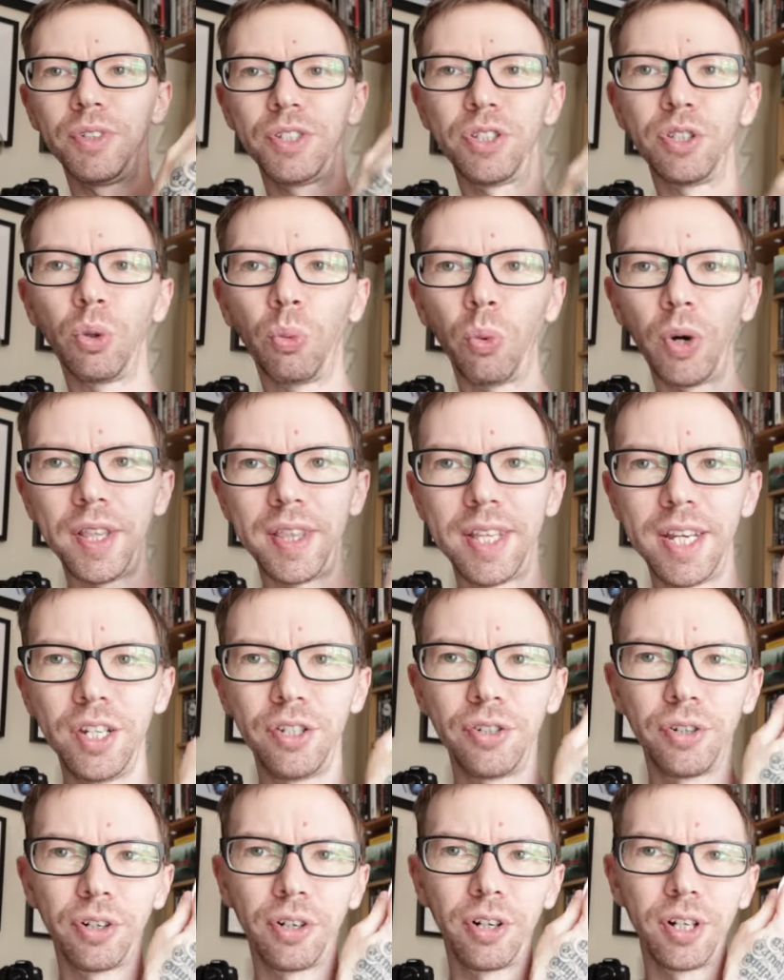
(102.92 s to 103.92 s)
This is a white
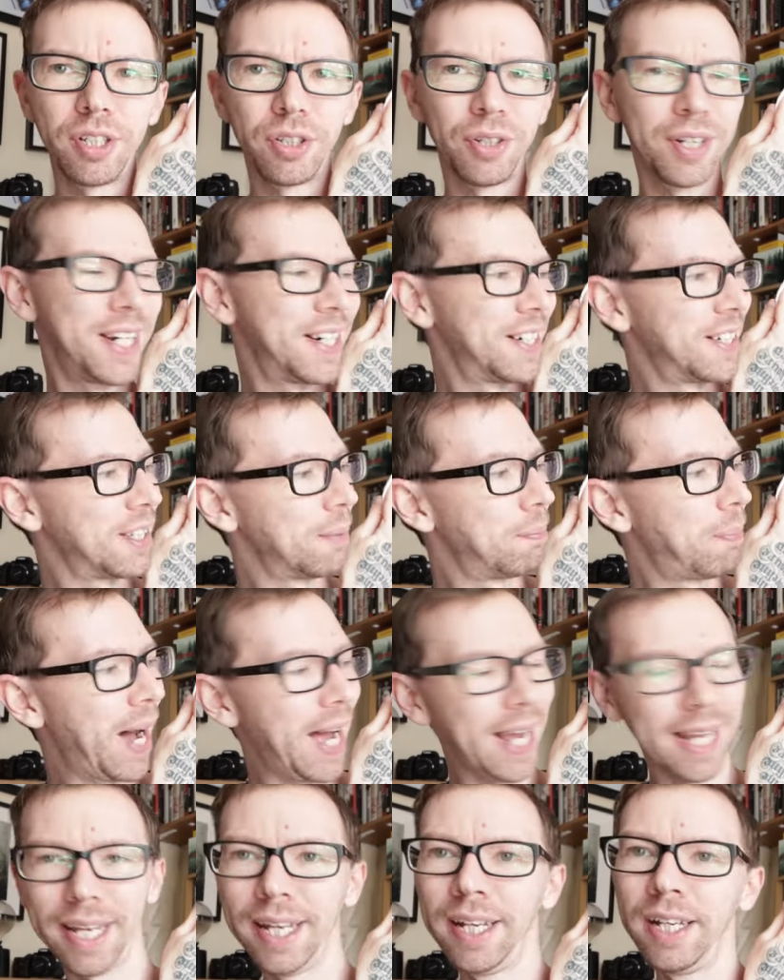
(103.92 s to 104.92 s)
t-shirt, guys. So here's the
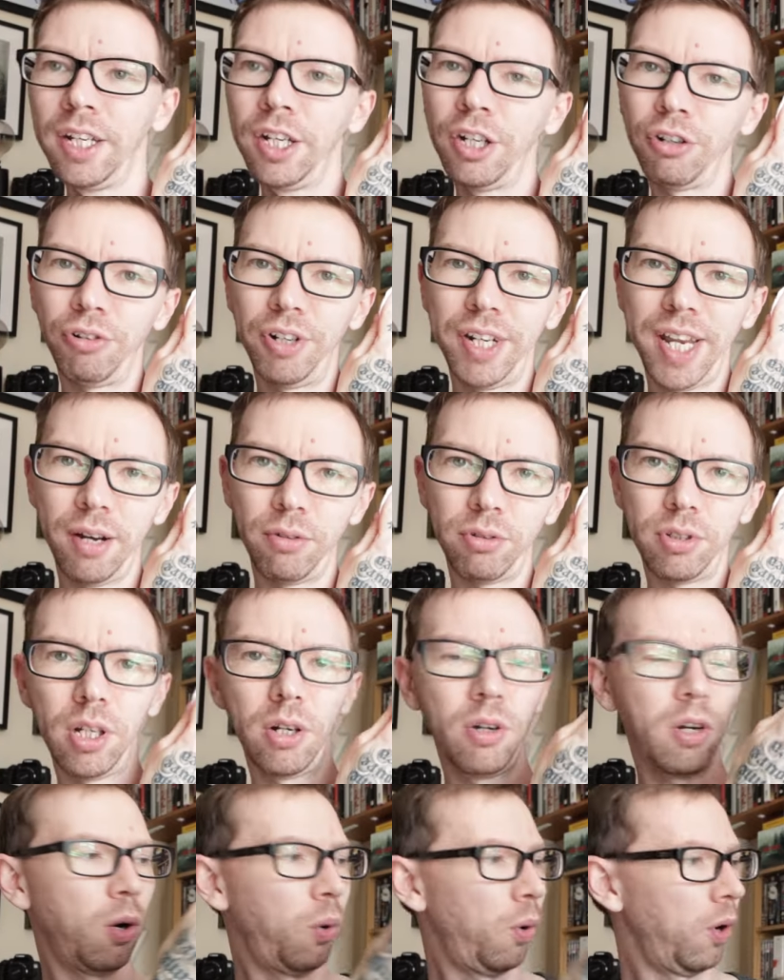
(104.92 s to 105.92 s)
back. GRNDHAUS
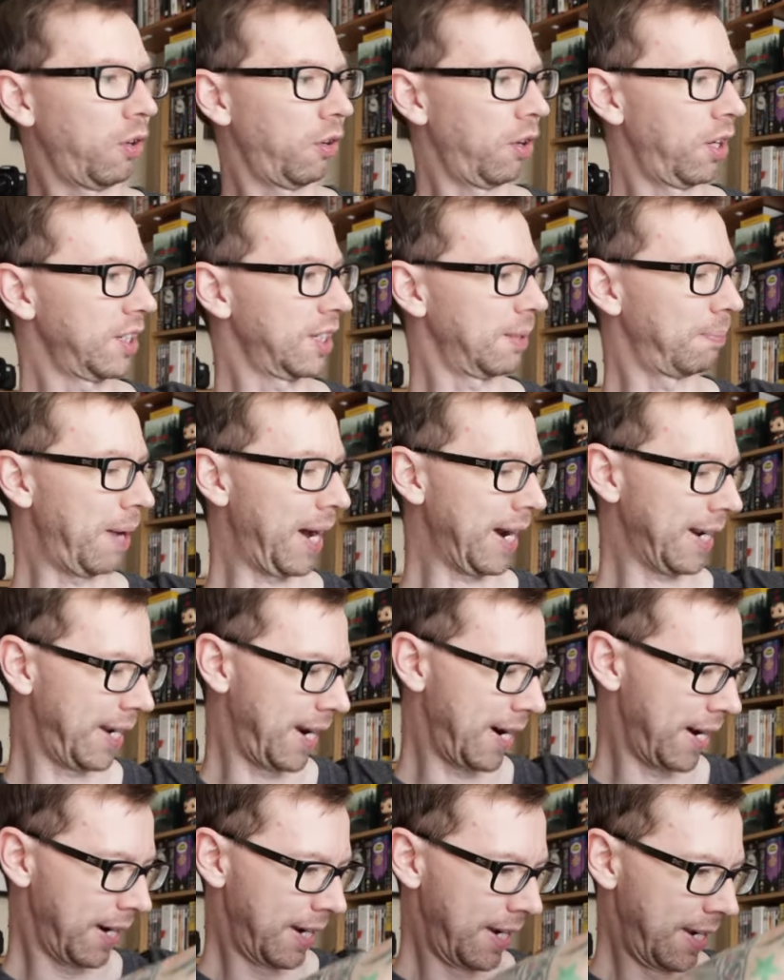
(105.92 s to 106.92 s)
logo across the back
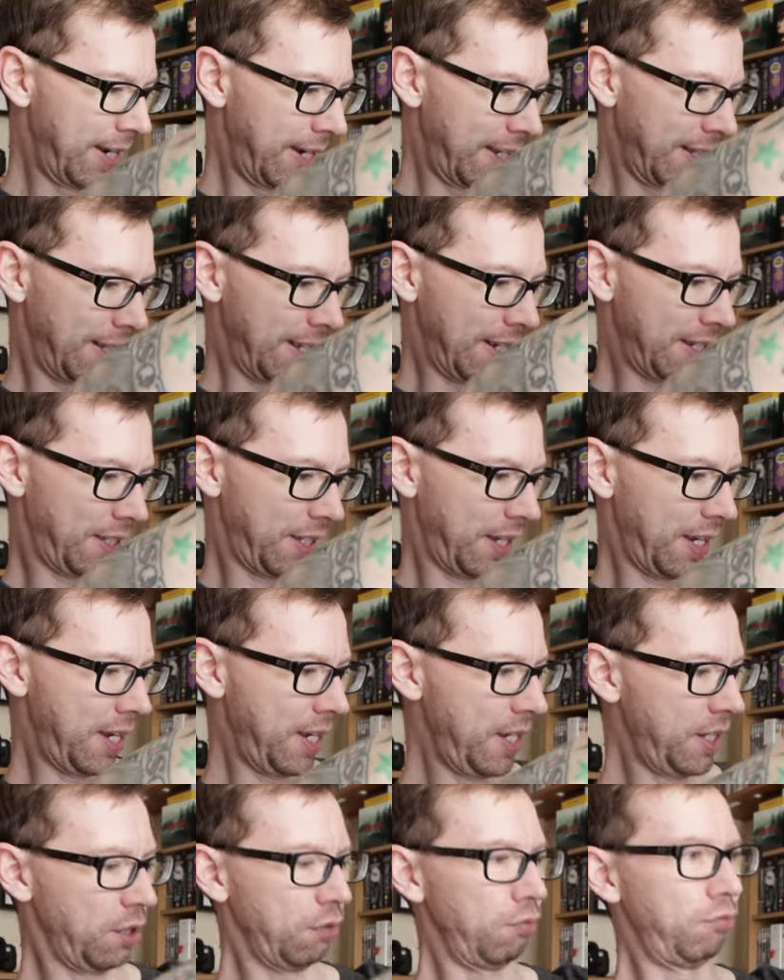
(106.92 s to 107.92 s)
there. This
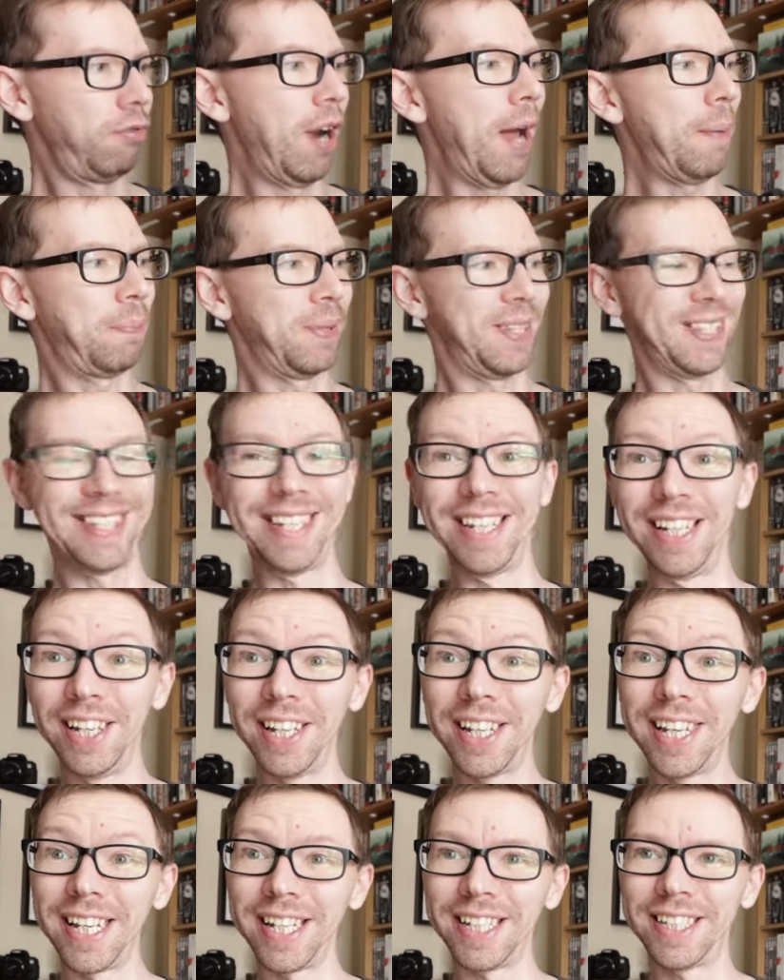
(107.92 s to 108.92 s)
is
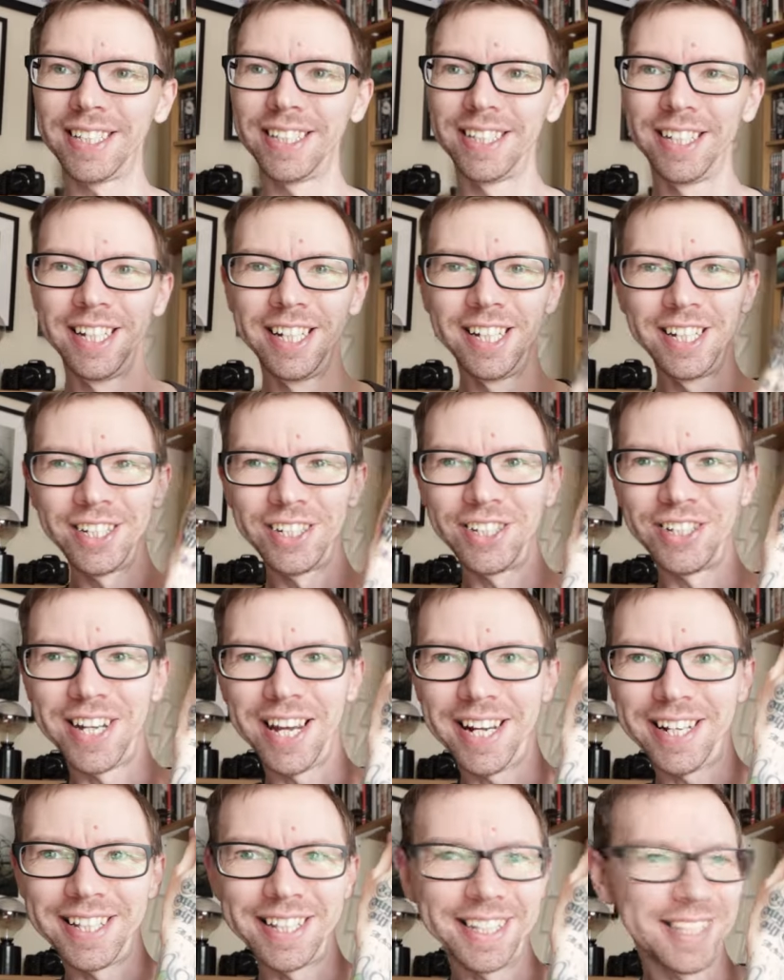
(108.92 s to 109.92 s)
Reptilicus
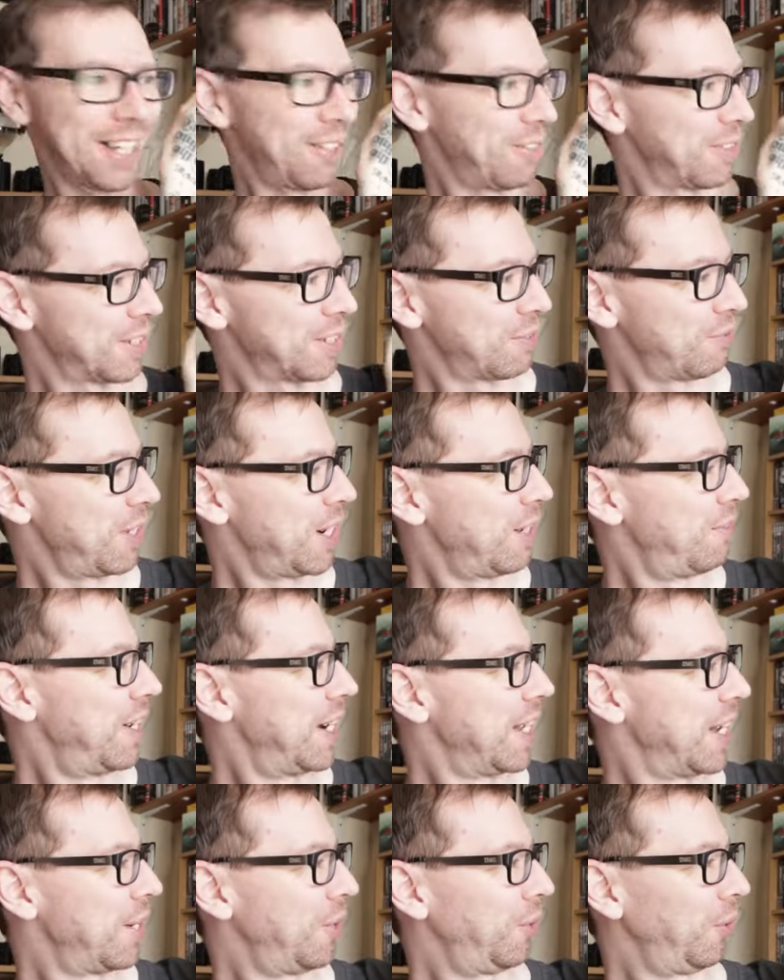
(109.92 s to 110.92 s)
check this out. This is really,
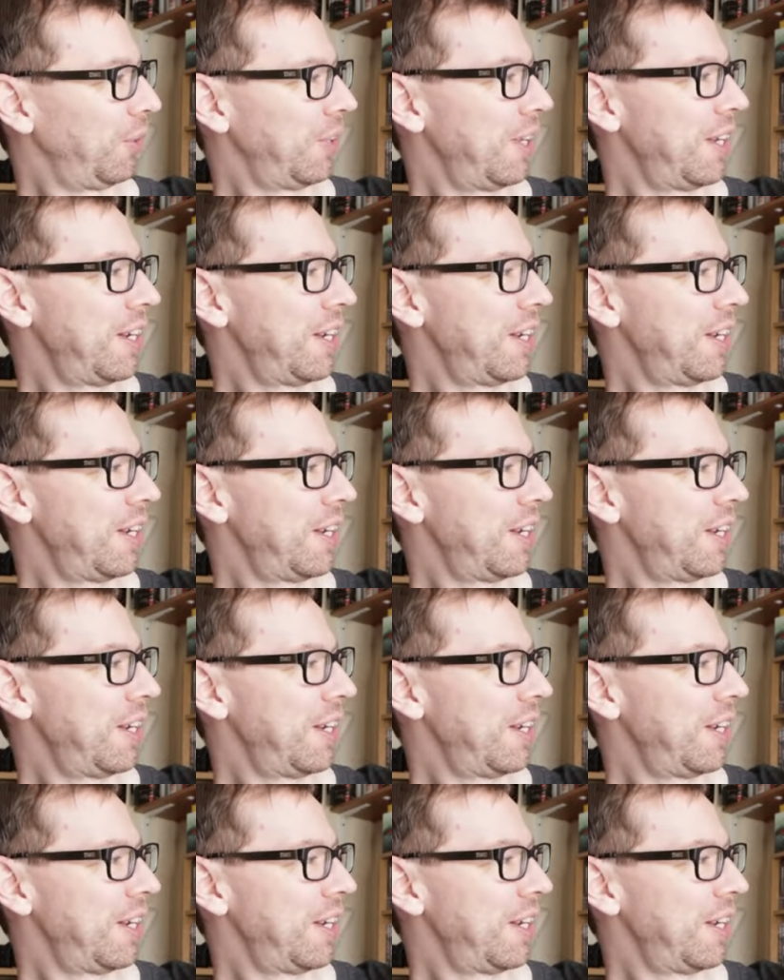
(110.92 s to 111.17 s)
really cool.